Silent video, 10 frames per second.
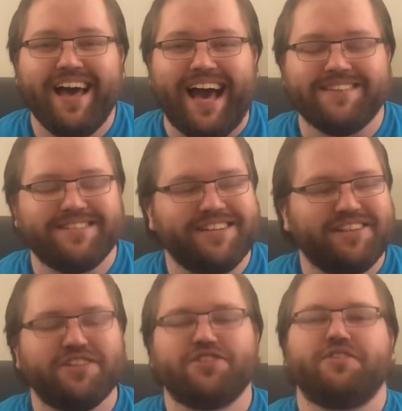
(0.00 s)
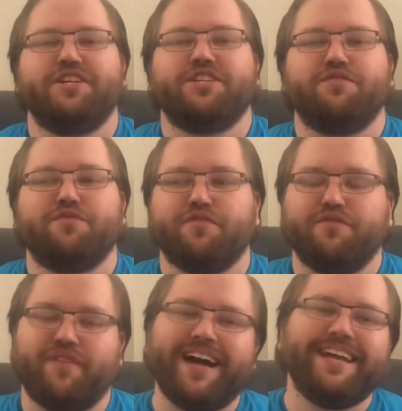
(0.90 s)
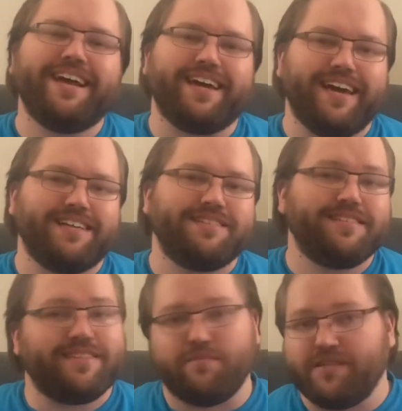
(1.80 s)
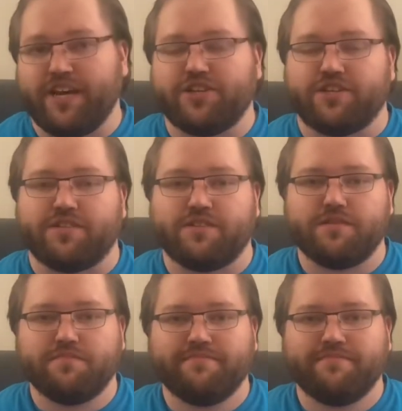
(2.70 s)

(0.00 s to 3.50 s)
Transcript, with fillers: as an illustration for fighting against temptations.